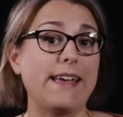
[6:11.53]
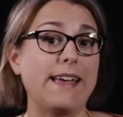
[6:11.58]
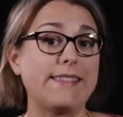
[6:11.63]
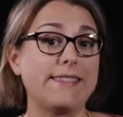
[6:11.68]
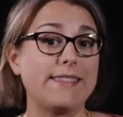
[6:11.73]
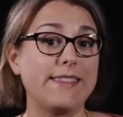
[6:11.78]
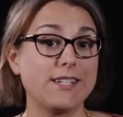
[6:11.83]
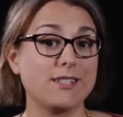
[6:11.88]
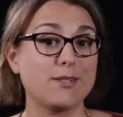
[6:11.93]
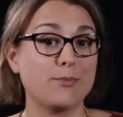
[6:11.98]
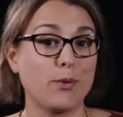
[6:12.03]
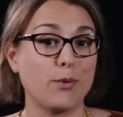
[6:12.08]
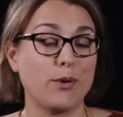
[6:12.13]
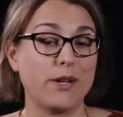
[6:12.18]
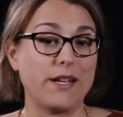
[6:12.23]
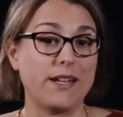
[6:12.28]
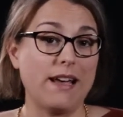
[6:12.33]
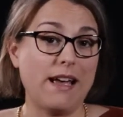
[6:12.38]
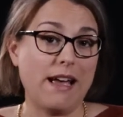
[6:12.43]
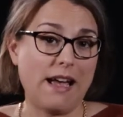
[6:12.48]
At this
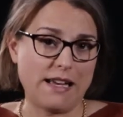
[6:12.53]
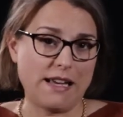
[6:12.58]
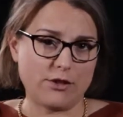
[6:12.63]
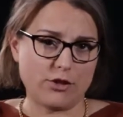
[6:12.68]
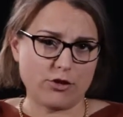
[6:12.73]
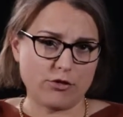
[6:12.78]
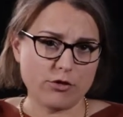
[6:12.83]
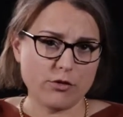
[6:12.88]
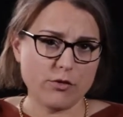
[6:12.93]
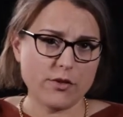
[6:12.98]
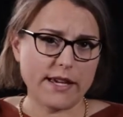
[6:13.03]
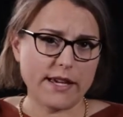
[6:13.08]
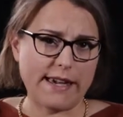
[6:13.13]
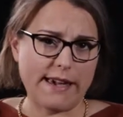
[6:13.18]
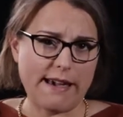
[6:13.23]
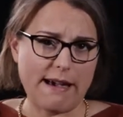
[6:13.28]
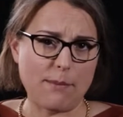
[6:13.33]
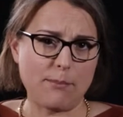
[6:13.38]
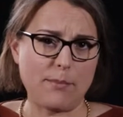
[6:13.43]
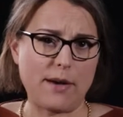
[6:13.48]
point, I screw the
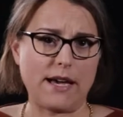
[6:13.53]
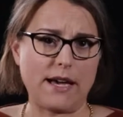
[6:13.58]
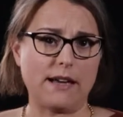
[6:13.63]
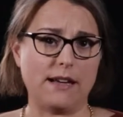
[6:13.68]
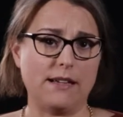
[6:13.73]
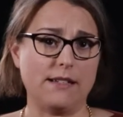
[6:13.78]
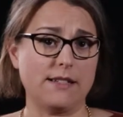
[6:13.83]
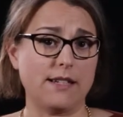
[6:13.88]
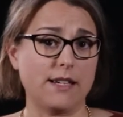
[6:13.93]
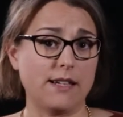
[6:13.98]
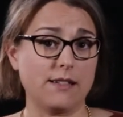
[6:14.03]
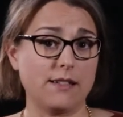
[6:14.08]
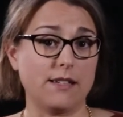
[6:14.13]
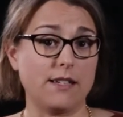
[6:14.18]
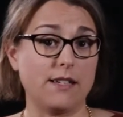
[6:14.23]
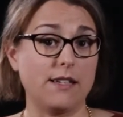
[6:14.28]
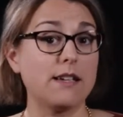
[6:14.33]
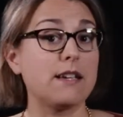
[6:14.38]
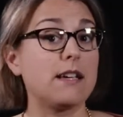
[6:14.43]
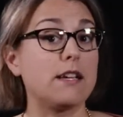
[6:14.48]
cap back on
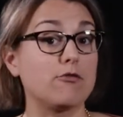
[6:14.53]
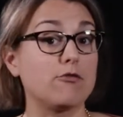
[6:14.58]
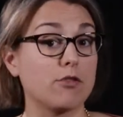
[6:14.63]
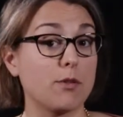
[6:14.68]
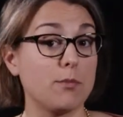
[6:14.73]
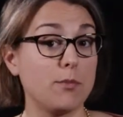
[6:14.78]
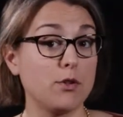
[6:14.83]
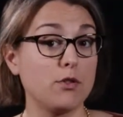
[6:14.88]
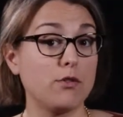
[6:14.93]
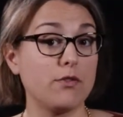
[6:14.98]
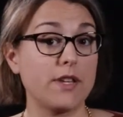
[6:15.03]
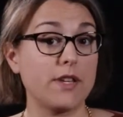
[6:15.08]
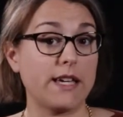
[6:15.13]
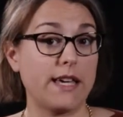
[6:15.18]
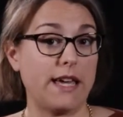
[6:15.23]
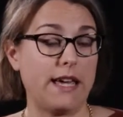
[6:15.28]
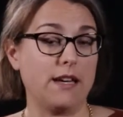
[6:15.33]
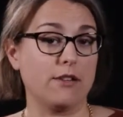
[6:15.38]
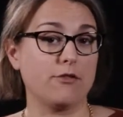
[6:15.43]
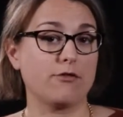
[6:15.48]
tightly and remove the
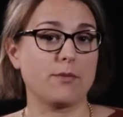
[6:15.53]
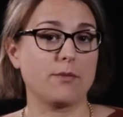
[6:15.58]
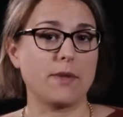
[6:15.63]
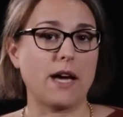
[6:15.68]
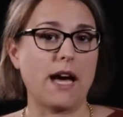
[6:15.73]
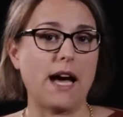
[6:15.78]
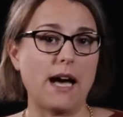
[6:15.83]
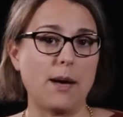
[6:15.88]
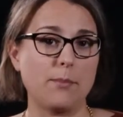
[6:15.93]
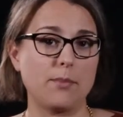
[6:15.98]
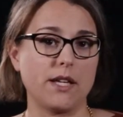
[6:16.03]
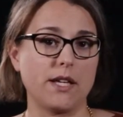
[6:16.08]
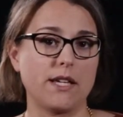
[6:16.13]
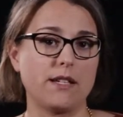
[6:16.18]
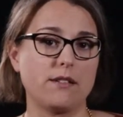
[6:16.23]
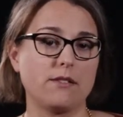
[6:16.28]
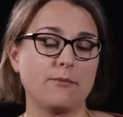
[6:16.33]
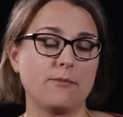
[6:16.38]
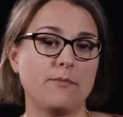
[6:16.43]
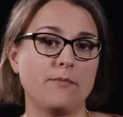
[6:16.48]
can from the hot
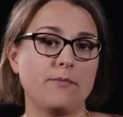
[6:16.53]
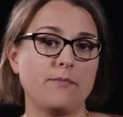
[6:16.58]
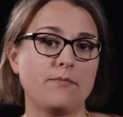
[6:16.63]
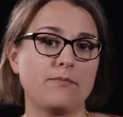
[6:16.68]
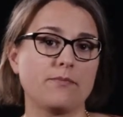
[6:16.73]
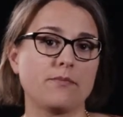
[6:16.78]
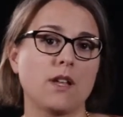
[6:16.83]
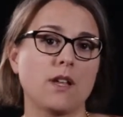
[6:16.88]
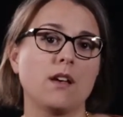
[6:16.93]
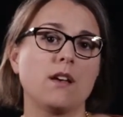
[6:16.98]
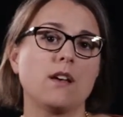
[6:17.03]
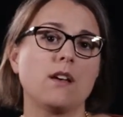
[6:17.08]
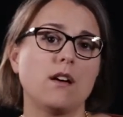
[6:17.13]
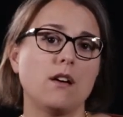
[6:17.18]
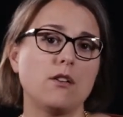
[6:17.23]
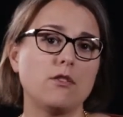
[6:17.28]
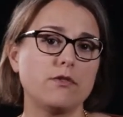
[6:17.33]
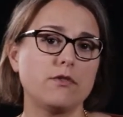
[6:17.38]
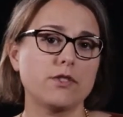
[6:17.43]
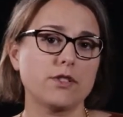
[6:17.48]
plate.
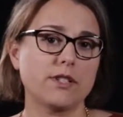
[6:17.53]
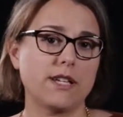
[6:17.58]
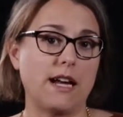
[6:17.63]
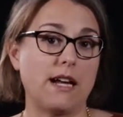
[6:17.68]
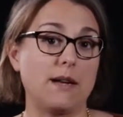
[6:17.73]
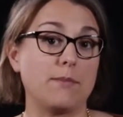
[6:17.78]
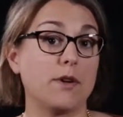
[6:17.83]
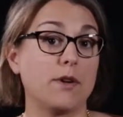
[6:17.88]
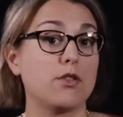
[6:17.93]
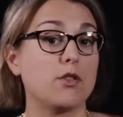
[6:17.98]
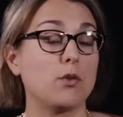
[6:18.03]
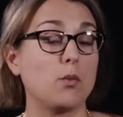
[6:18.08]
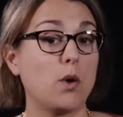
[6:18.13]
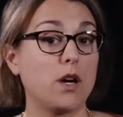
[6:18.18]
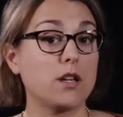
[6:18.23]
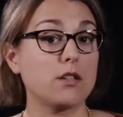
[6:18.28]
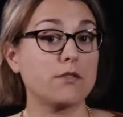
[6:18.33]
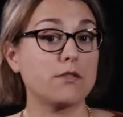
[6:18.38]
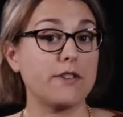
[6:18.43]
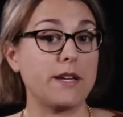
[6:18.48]
Over time, the
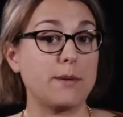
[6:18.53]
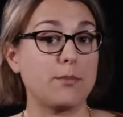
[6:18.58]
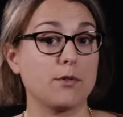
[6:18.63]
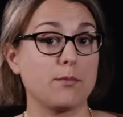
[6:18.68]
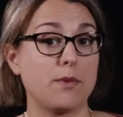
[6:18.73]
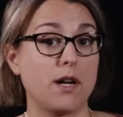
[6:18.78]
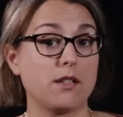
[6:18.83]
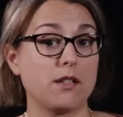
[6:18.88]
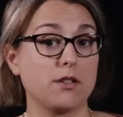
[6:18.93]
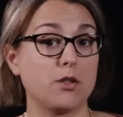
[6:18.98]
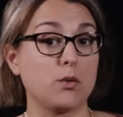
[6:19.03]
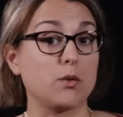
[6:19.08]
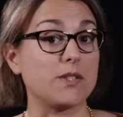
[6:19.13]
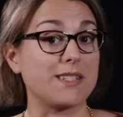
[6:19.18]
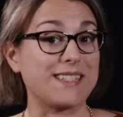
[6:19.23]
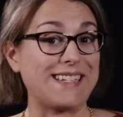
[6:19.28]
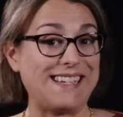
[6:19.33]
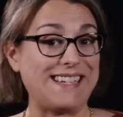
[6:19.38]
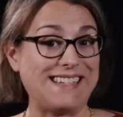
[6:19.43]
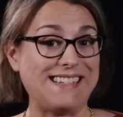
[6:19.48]
water vapor
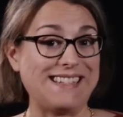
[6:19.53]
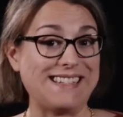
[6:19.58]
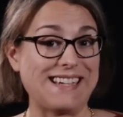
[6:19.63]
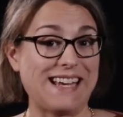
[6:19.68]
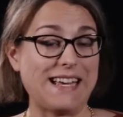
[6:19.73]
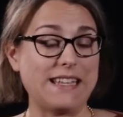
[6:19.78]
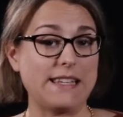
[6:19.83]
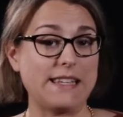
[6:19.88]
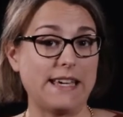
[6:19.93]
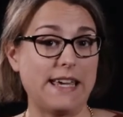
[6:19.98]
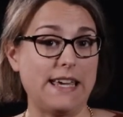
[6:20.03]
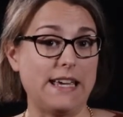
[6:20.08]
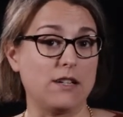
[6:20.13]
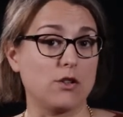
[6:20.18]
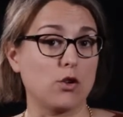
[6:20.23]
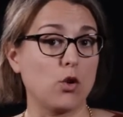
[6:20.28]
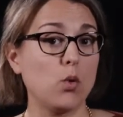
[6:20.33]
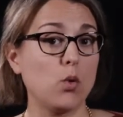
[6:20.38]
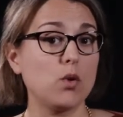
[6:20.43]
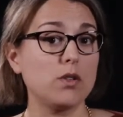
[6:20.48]
molecules inside the
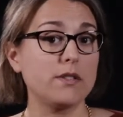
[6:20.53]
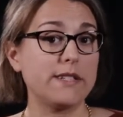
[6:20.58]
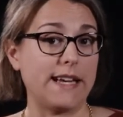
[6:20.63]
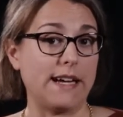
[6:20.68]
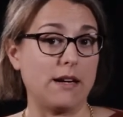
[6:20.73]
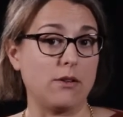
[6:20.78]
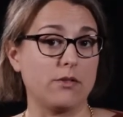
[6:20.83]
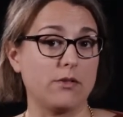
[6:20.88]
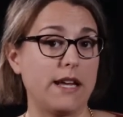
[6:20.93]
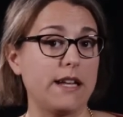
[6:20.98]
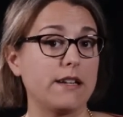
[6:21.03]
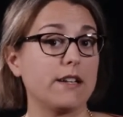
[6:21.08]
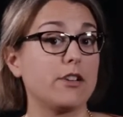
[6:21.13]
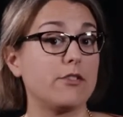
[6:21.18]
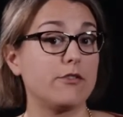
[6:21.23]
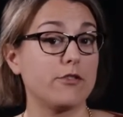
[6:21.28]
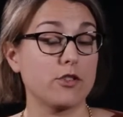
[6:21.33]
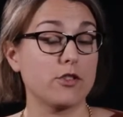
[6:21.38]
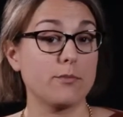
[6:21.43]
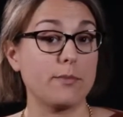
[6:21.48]
can cool down and
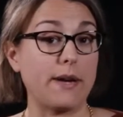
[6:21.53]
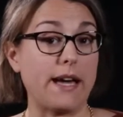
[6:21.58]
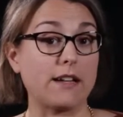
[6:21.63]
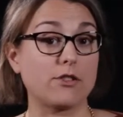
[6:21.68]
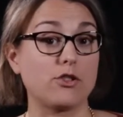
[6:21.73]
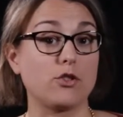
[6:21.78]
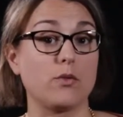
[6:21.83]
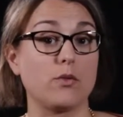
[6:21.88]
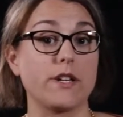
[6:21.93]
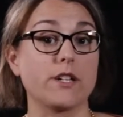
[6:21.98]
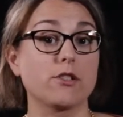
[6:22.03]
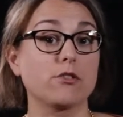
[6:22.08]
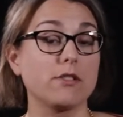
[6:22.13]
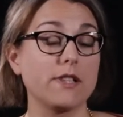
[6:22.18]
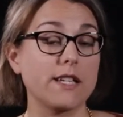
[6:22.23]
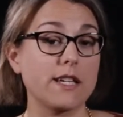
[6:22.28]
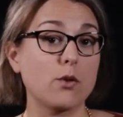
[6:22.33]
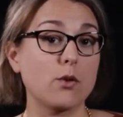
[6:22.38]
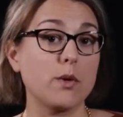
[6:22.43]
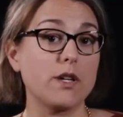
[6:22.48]
convert back to their
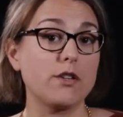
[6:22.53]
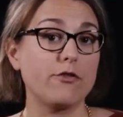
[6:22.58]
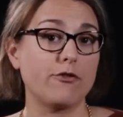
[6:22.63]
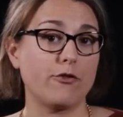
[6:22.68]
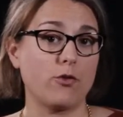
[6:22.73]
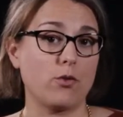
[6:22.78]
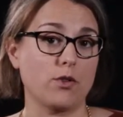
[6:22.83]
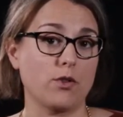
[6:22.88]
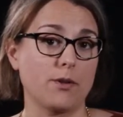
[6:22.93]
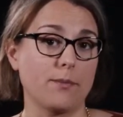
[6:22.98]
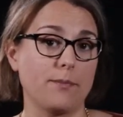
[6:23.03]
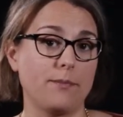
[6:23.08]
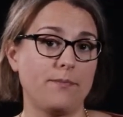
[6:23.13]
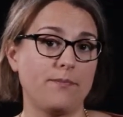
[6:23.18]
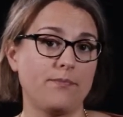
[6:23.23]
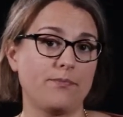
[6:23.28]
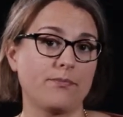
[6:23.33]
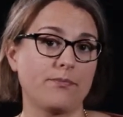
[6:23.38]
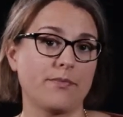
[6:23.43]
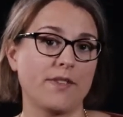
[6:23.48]
liquid
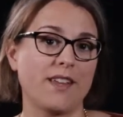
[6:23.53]
form.